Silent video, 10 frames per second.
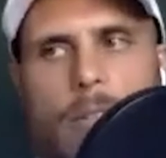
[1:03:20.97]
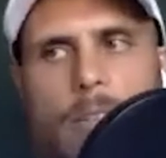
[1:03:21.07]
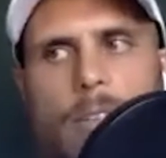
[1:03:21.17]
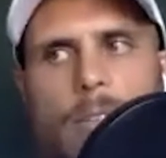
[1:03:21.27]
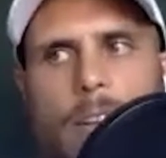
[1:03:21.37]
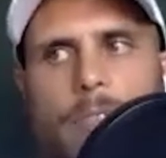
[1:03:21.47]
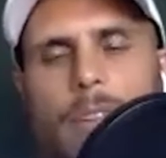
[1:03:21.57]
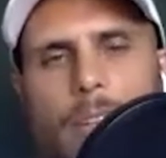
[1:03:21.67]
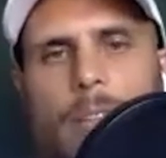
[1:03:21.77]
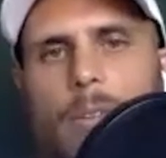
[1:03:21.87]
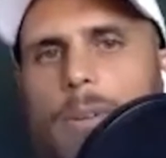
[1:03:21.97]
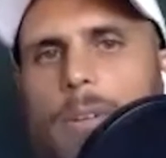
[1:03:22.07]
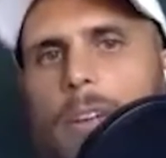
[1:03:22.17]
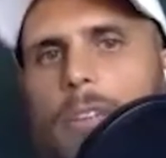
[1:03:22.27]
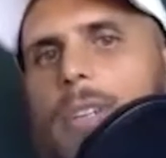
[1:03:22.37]
you know, every other law,
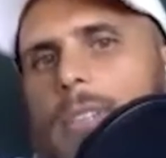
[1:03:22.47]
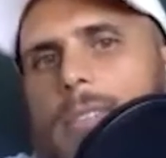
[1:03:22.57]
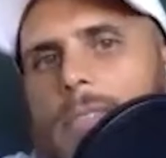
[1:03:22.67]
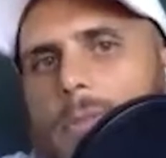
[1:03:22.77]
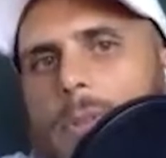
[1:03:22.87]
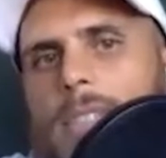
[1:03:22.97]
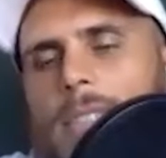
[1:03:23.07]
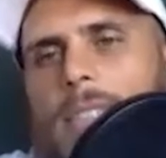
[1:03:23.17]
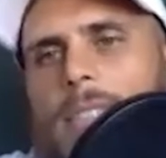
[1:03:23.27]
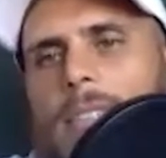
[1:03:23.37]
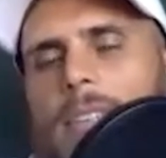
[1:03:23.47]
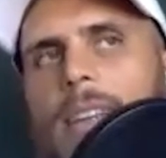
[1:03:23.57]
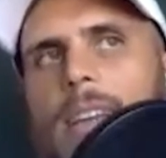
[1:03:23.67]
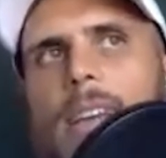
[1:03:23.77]
and contracts have always existed. And